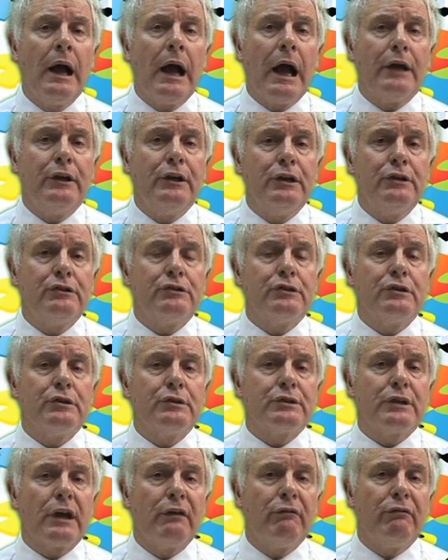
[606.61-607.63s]
and he
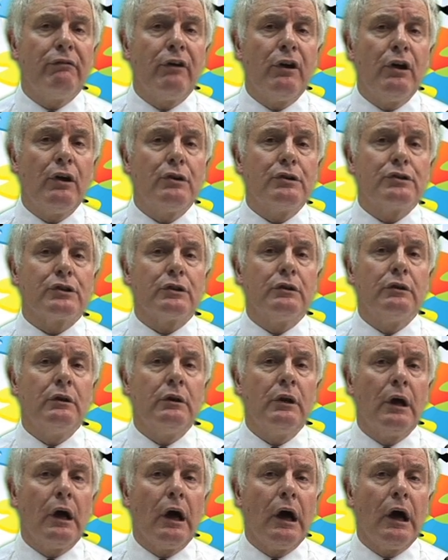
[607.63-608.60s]
introduced a version